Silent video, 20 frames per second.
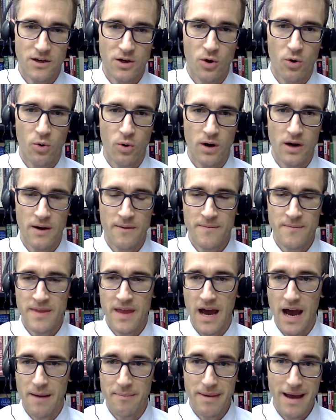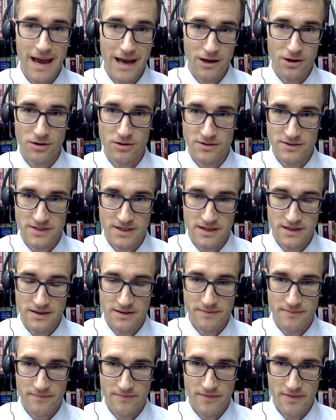court upheld
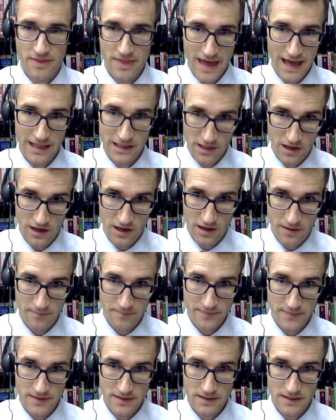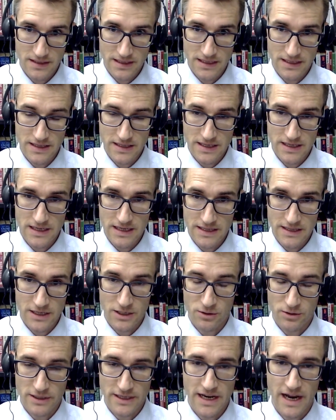that law in the
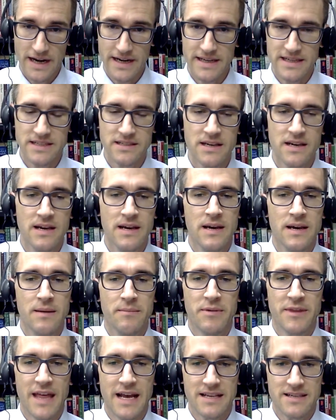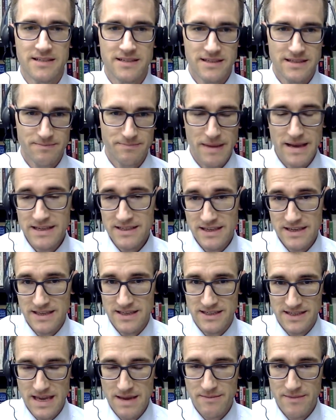early 90s. But that's basically the
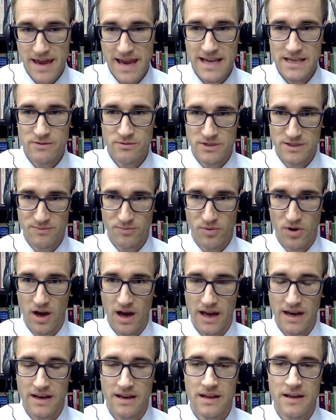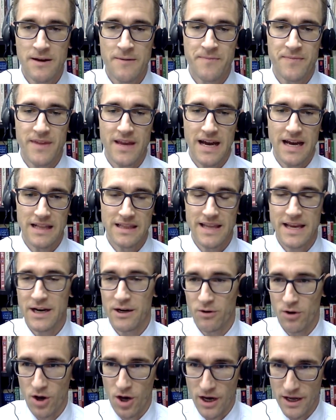same case was brought
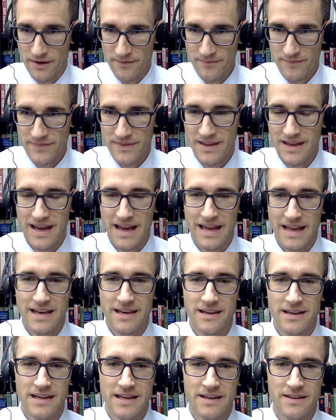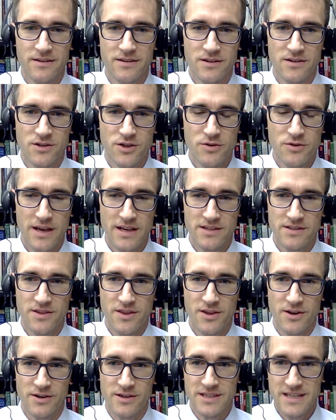later on, and in
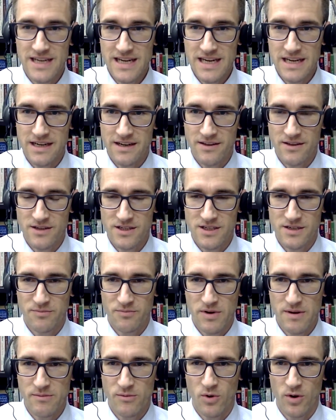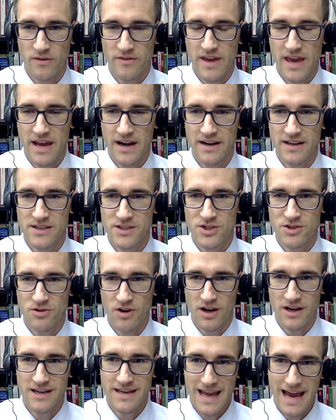2013 the Supreme Court of Canada
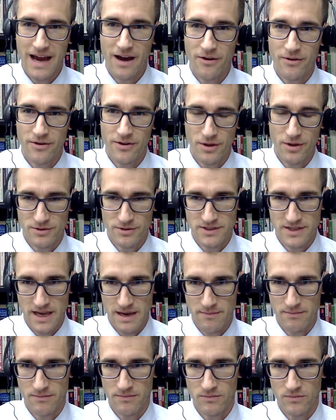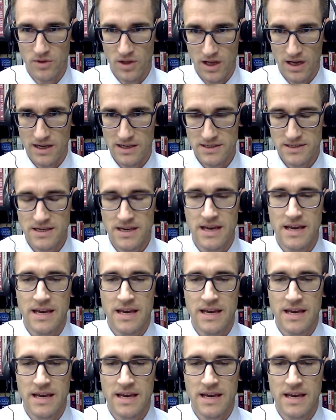struck down those same laws.